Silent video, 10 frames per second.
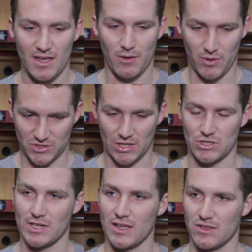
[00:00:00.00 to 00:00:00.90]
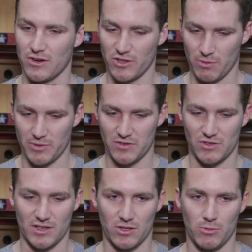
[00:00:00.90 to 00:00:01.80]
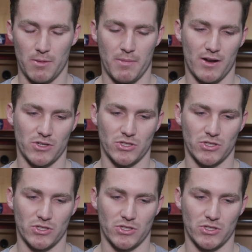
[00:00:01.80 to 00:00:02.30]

was such a tight series, but we just did it a little bit better.